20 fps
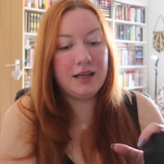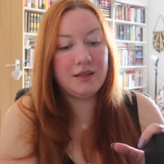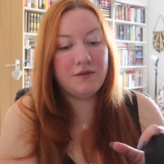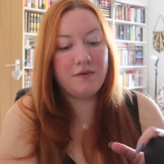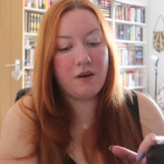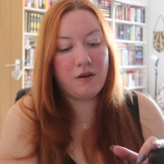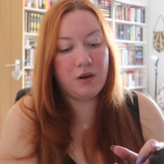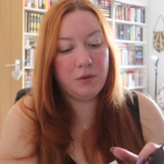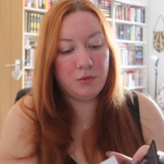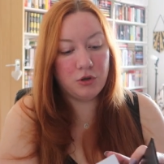It's
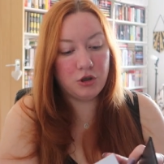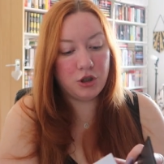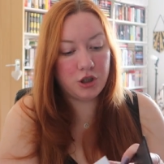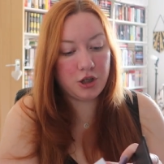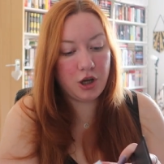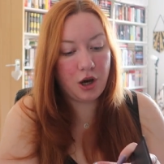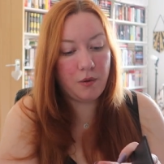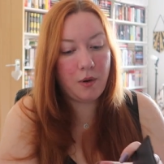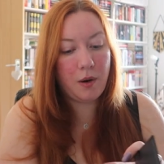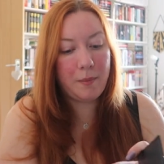very much
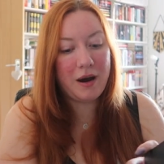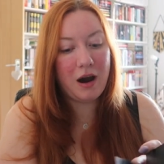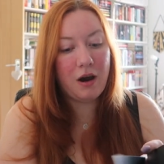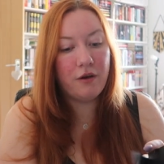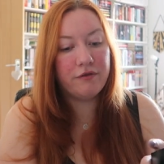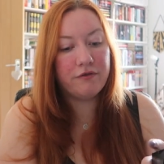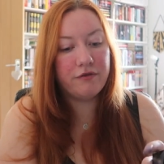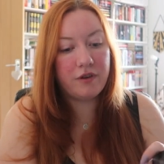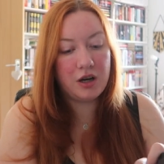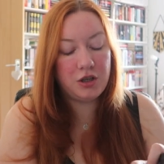so
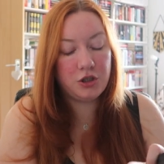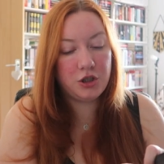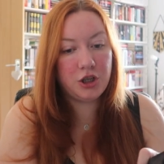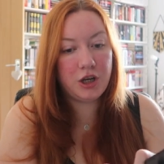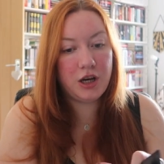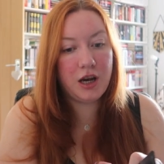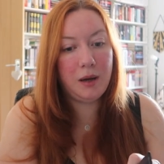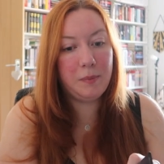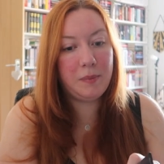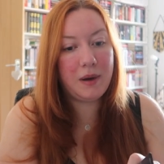about
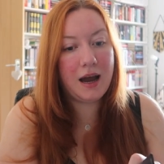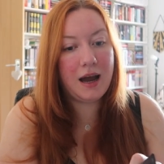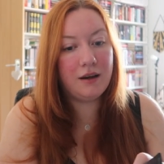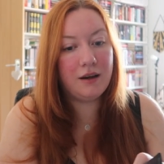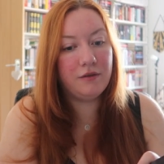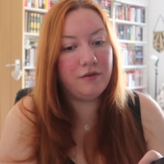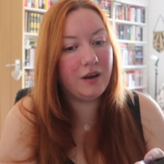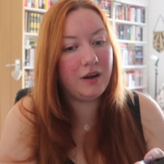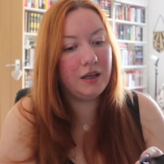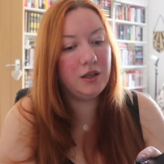friendship
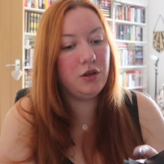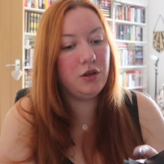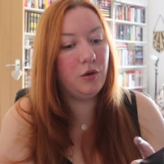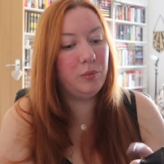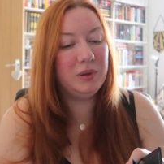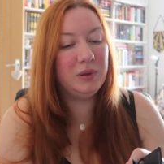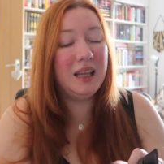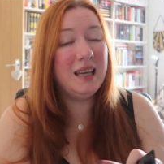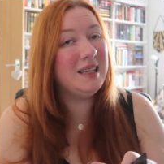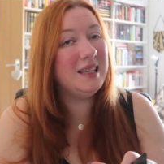and finding
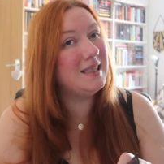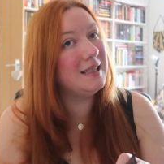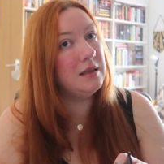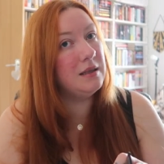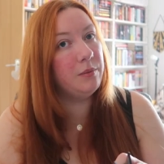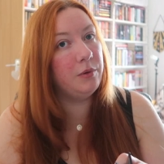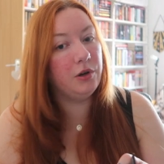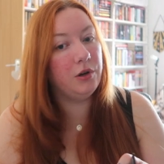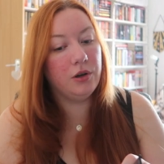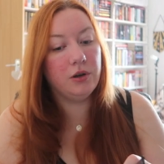your place in
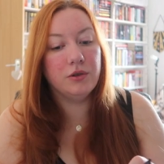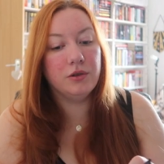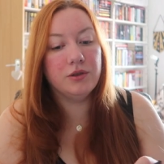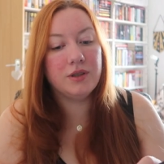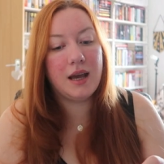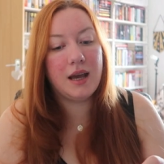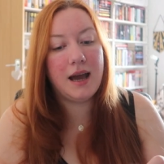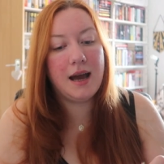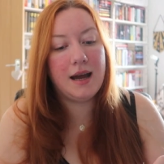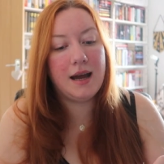the
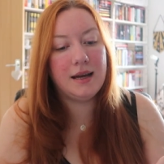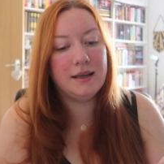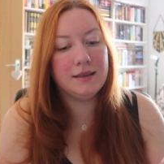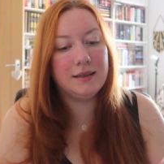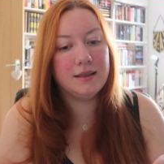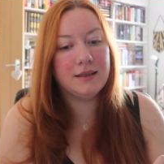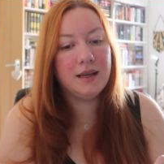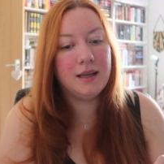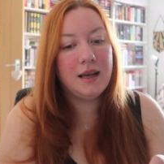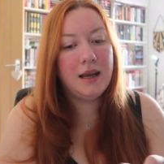world
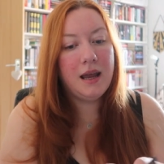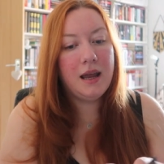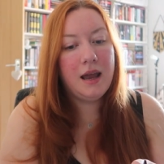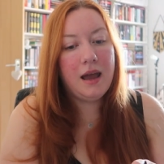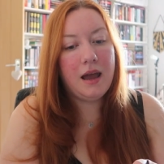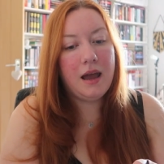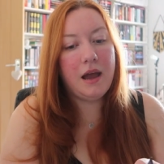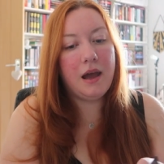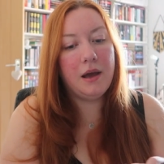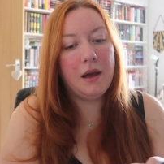and
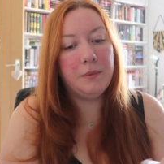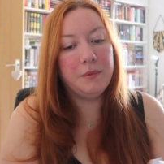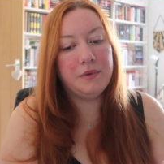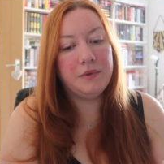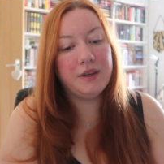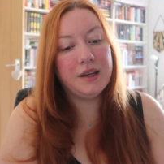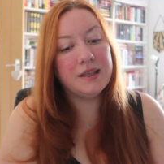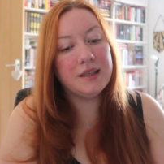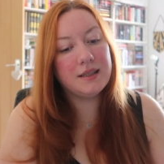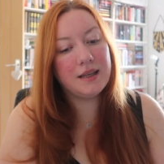um,
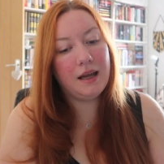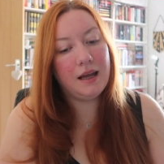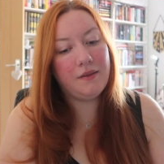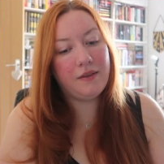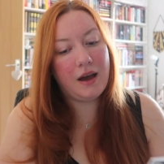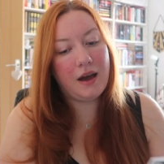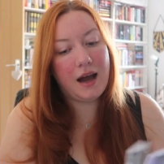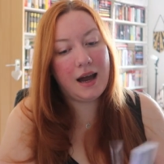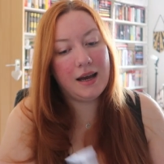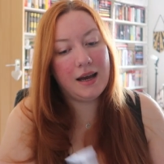things
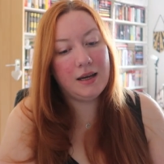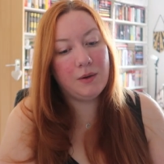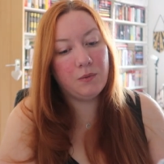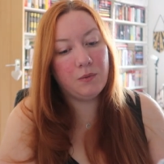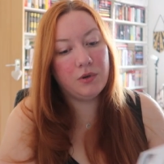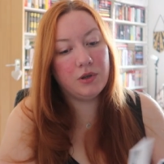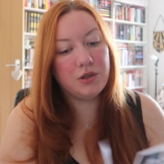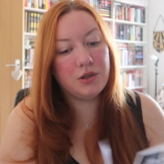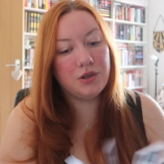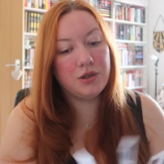like that. It
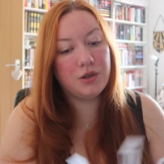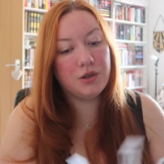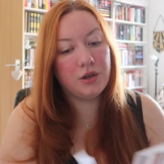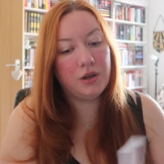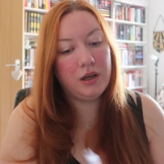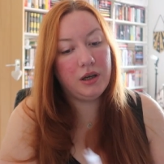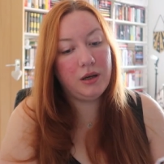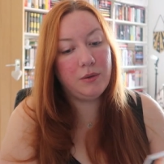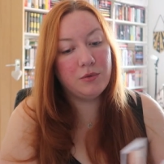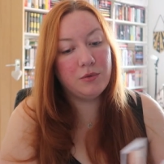was
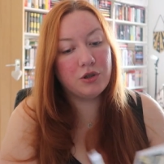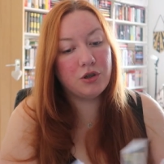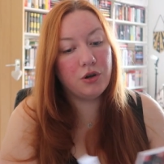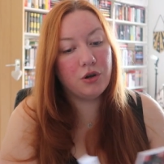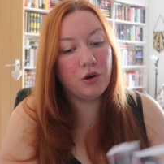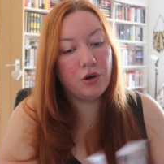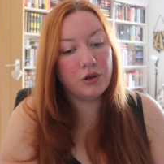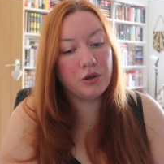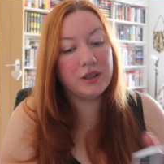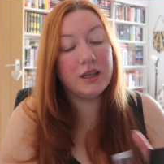it was
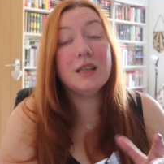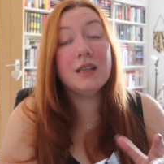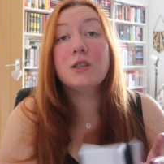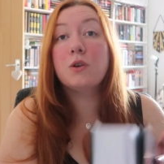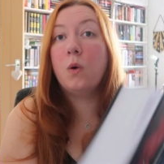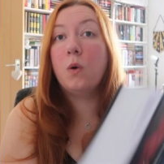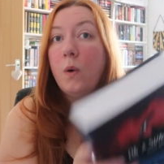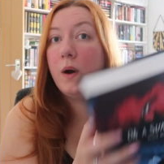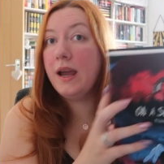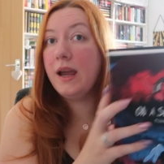good. It's
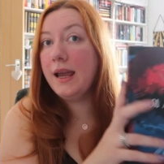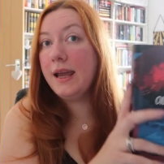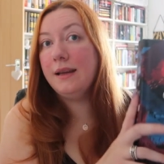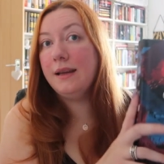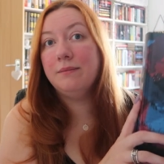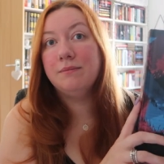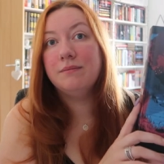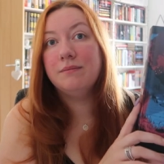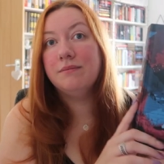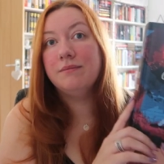
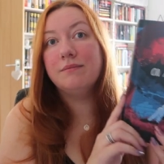queer.